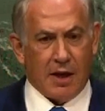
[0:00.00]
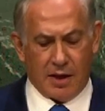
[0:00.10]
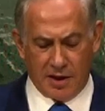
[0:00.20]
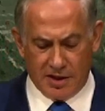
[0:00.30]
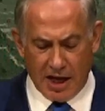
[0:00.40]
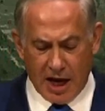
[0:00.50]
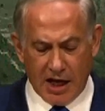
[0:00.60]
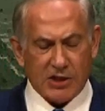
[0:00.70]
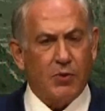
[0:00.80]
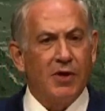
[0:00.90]
The
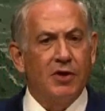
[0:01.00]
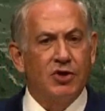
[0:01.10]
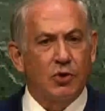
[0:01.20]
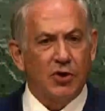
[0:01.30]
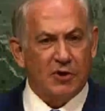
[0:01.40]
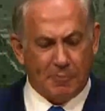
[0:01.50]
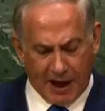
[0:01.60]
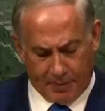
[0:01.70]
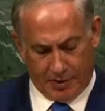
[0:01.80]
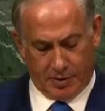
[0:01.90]
days when the Jewish
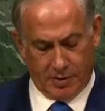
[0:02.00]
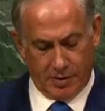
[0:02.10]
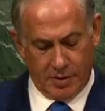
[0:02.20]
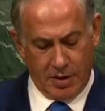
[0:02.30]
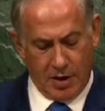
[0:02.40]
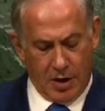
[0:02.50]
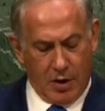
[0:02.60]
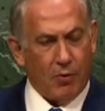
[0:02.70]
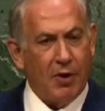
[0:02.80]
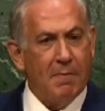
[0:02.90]
people
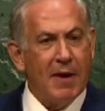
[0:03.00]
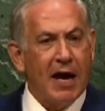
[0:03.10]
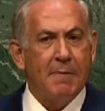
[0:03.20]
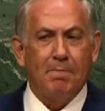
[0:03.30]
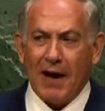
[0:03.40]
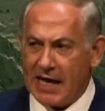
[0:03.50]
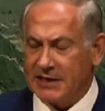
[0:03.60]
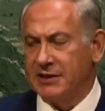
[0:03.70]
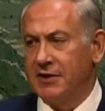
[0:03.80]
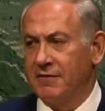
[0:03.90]
remained
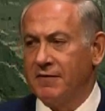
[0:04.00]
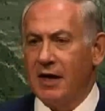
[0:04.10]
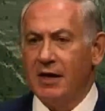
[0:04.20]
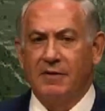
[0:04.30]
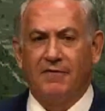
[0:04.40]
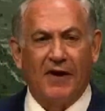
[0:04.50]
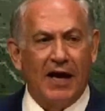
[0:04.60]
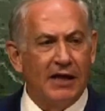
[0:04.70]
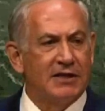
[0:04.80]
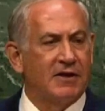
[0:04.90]
passive in the
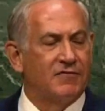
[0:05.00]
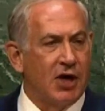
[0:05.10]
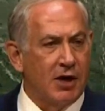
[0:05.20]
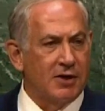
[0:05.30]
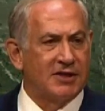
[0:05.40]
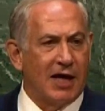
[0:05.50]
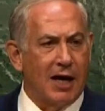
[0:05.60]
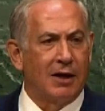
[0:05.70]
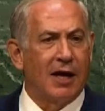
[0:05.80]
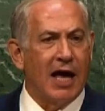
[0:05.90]
face of
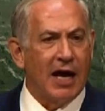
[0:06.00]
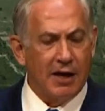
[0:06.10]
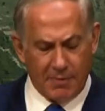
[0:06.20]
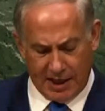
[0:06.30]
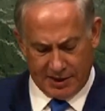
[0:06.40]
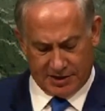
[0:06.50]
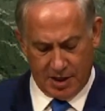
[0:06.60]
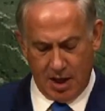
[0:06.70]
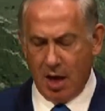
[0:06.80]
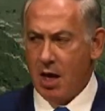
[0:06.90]
genocidal enemies,
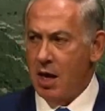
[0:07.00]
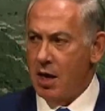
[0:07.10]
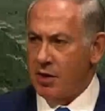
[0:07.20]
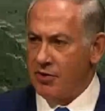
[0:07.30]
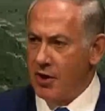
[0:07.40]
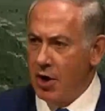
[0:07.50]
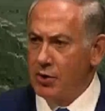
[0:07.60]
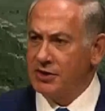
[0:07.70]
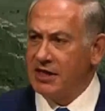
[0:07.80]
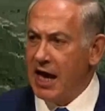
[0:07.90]

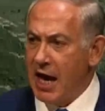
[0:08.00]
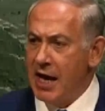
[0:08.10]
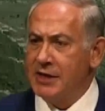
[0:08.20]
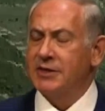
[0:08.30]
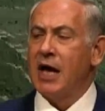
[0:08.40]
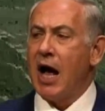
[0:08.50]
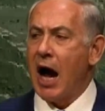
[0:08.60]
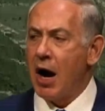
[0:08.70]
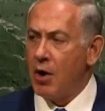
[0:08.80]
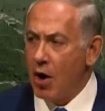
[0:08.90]
those days
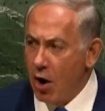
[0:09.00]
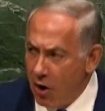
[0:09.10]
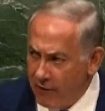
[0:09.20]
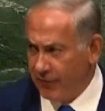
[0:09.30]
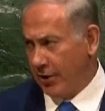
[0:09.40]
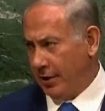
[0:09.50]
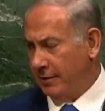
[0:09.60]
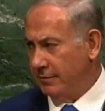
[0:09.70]
are over.